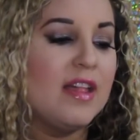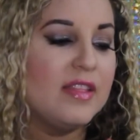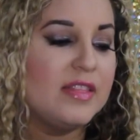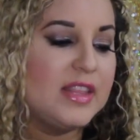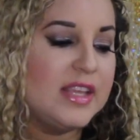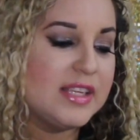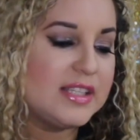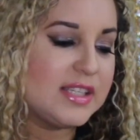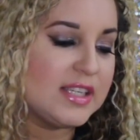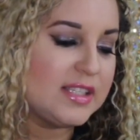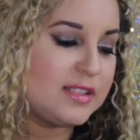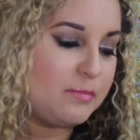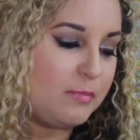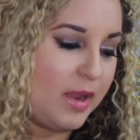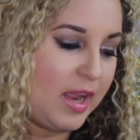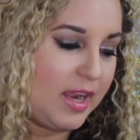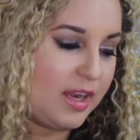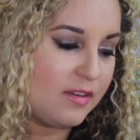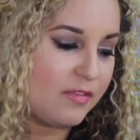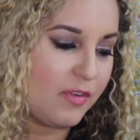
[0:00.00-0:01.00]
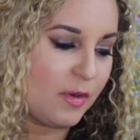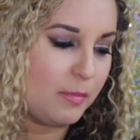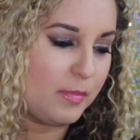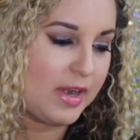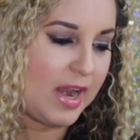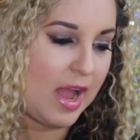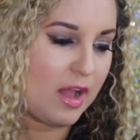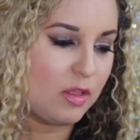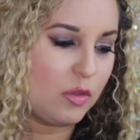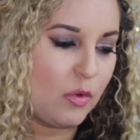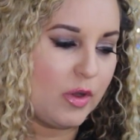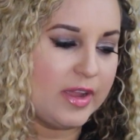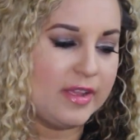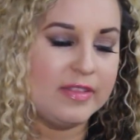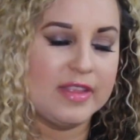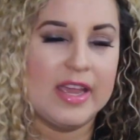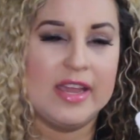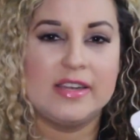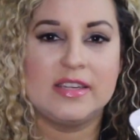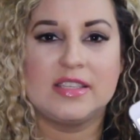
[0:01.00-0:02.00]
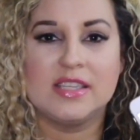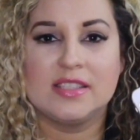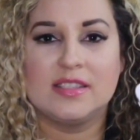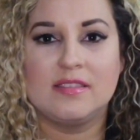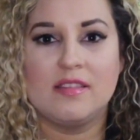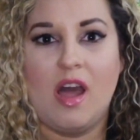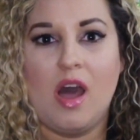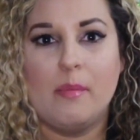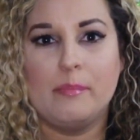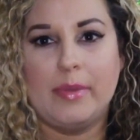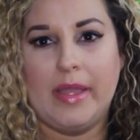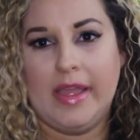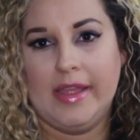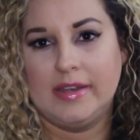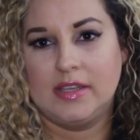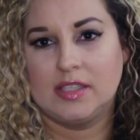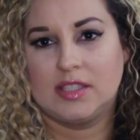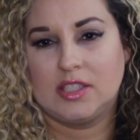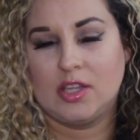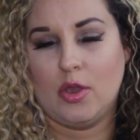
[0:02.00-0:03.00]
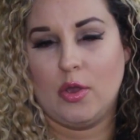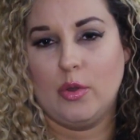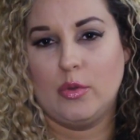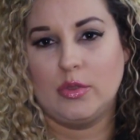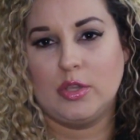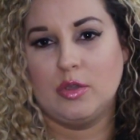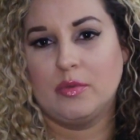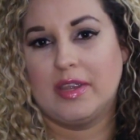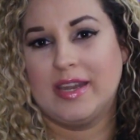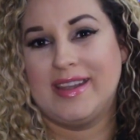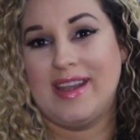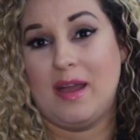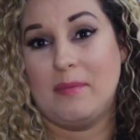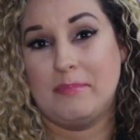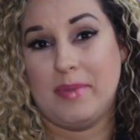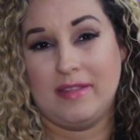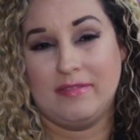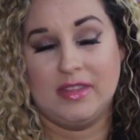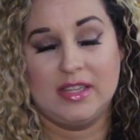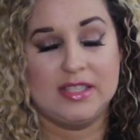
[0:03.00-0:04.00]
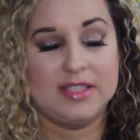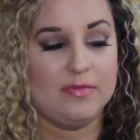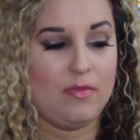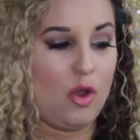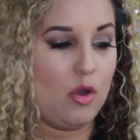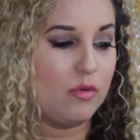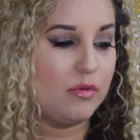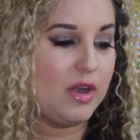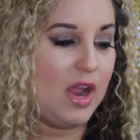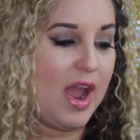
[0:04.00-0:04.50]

This is made from an alloy that does not bend, so you cannot bend this phone.